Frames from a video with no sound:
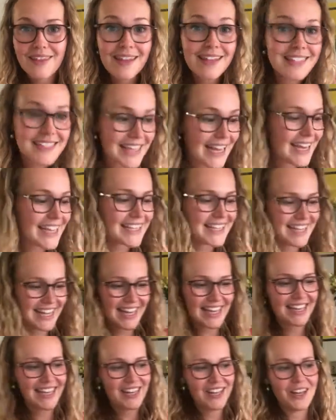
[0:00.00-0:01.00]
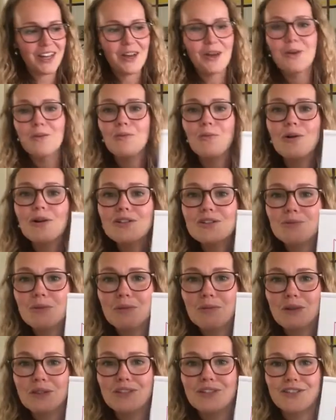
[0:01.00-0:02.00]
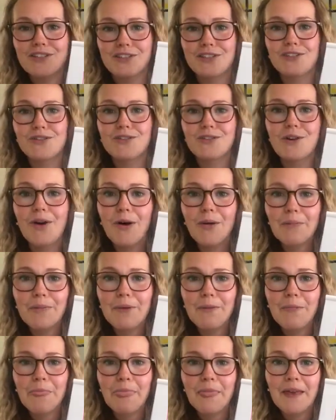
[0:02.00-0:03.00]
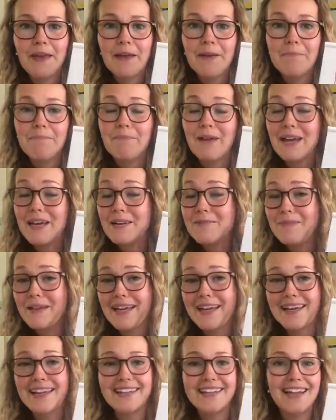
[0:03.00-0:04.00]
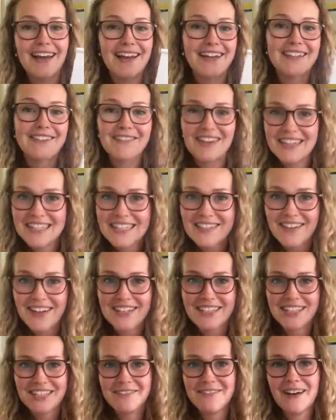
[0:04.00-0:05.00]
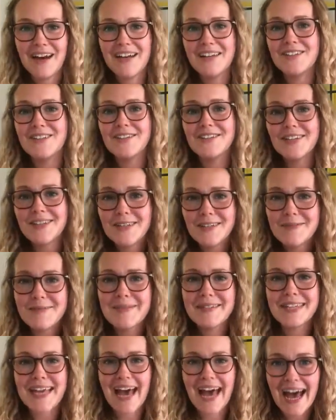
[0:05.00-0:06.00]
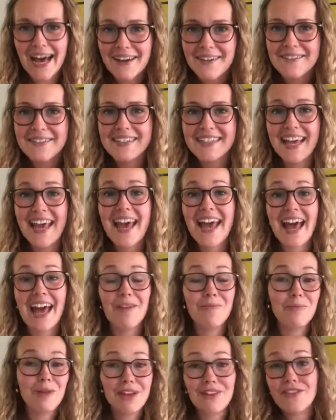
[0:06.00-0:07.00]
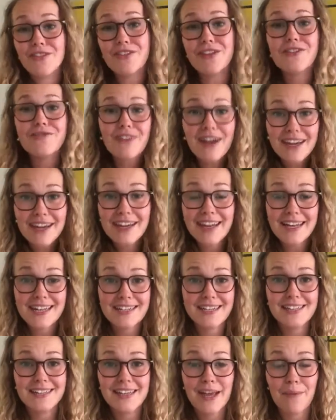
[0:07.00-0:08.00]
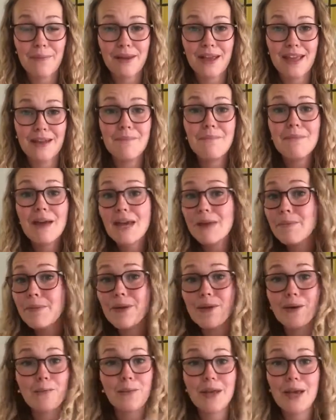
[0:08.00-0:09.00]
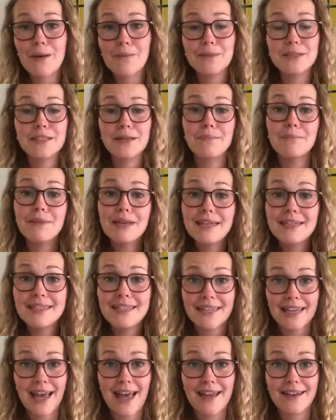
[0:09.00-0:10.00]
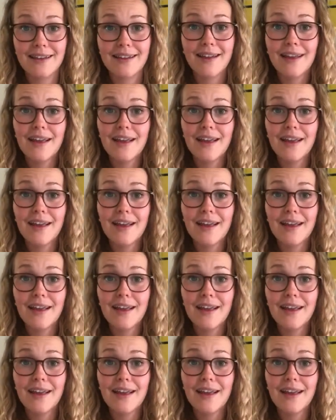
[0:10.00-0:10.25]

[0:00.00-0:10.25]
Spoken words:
Secondly, what do we want to stop? Maybe, like the rest of us, you are zoomed out. And with new regulations coming in, maybe you'll be able to meet again